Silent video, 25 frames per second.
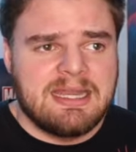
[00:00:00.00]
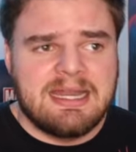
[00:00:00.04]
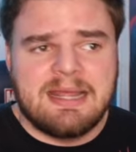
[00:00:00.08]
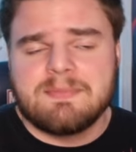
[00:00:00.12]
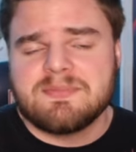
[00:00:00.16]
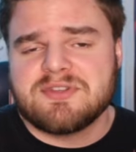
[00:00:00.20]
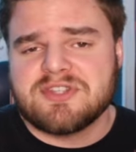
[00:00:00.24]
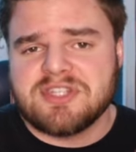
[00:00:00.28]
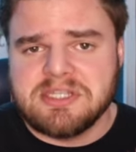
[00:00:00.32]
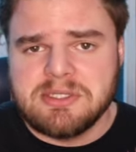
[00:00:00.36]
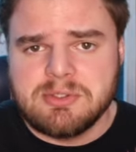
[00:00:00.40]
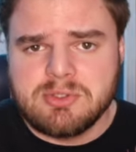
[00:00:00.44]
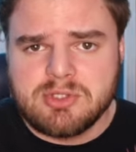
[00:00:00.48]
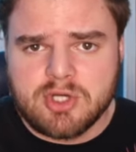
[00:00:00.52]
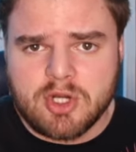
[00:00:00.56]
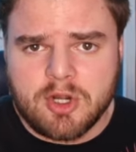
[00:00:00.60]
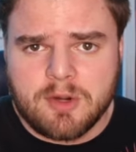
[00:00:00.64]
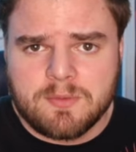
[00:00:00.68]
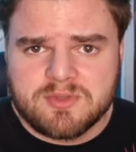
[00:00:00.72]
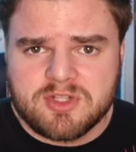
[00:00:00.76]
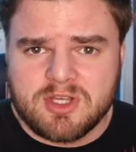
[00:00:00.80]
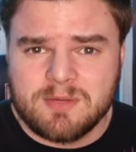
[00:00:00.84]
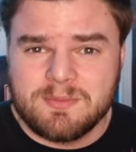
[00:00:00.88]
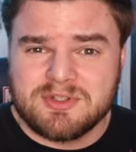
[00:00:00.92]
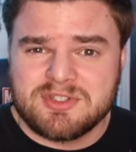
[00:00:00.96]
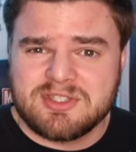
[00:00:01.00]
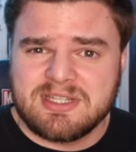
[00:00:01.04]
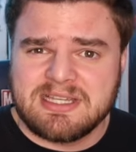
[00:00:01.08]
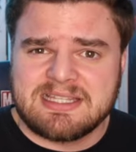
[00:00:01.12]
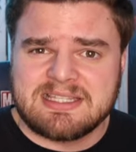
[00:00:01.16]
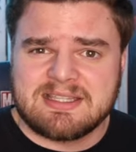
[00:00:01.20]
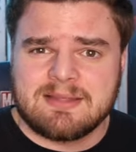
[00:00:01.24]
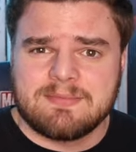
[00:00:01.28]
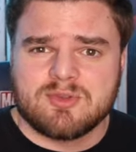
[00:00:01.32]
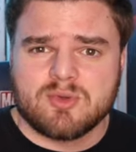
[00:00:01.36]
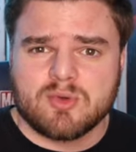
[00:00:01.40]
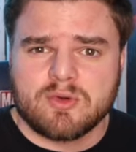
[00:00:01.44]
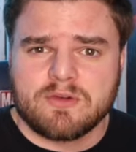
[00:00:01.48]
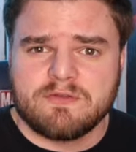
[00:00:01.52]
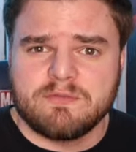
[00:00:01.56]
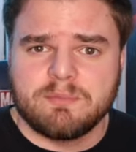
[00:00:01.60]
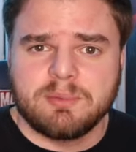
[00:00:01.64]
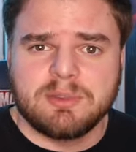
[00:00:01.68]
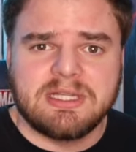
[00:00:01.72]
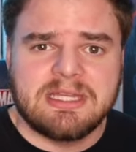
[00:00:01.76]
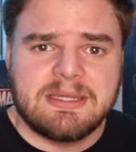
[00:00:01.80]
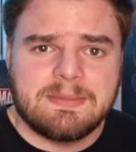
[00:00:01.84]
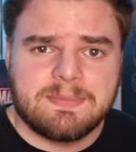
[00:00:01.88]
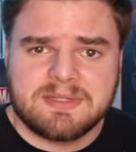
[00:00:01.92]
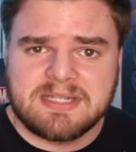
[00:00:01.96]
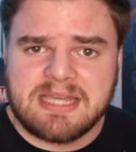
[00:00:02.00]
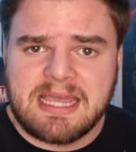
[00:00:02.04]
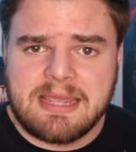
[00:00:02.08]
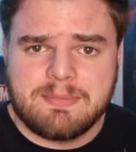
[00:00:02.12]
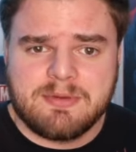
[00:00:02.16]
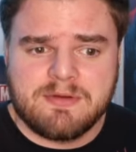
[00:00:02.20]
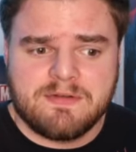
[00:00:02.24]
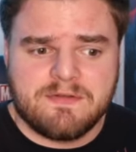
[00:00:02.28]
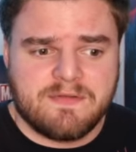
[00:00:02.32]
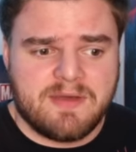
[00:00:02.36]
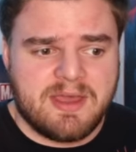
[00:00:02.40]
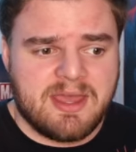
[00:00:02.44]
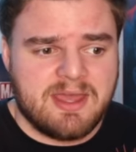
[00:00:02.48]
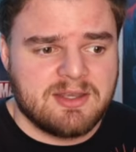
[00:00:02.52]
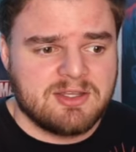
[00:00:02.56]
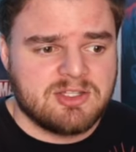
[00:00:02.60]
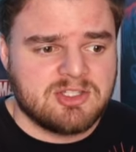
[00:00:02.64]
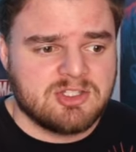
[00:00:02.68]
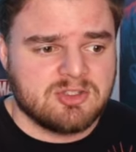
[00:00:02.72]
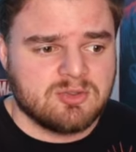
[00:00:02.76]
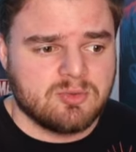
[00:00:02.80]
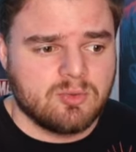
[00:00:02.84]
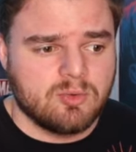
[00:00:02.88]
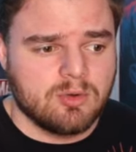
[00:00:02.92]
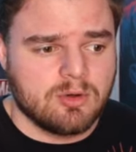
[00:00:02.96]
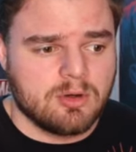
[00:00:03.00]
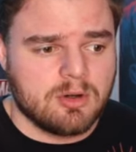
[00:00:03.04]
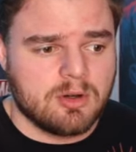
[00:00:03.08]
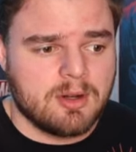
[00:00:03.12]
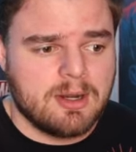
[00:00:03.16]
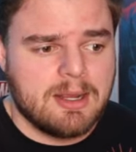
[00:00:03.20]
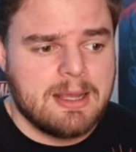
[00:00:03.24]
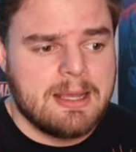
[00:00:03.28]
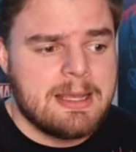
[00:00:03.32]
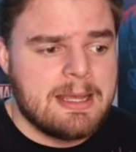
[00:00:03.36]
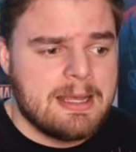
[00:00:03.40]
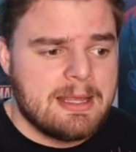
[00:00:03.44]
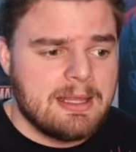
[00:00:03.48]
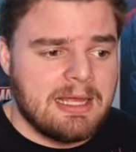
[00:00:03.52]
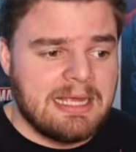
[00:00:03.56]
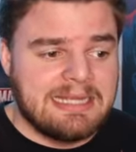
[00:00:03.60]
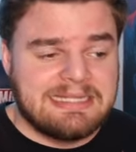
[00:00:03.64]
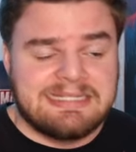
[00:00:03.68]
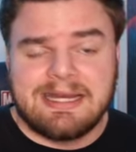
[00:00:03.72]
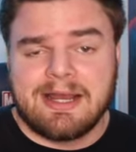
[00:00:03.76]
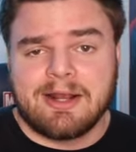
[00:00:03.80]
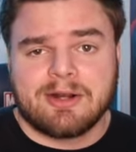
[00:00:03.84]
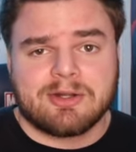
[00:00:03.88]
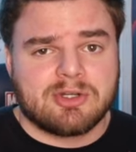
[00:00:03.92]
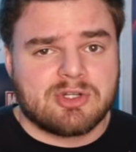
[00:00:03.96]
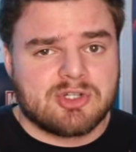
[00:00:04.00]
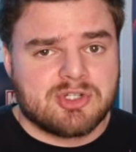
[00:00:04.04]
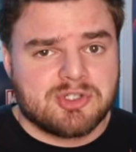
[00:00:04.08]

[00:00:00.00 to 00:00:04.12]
In MCU terms, almost like some sort of blip type event, or a Doctor